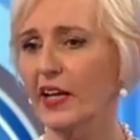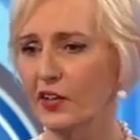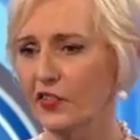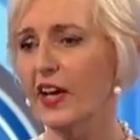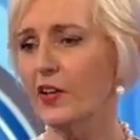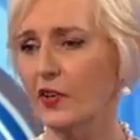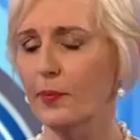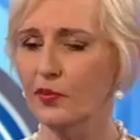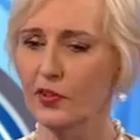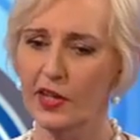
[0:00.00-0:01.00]
And it's had its
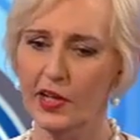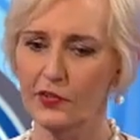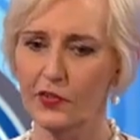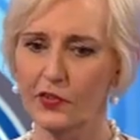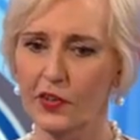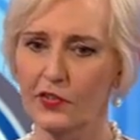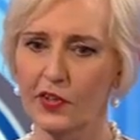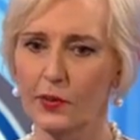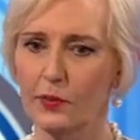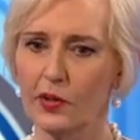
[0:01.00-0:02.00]
ups and downs, as I
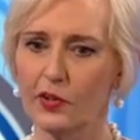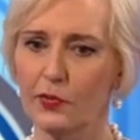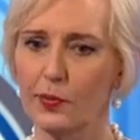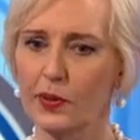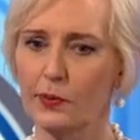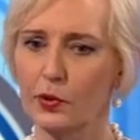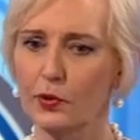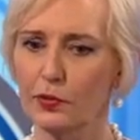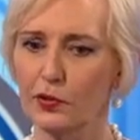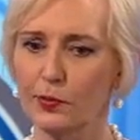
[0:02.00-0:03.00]
said, but it's been a
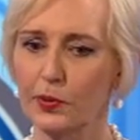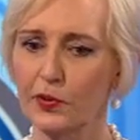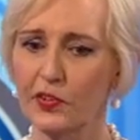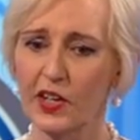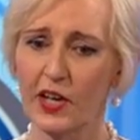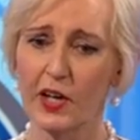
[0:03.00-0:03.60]
beautiful experience.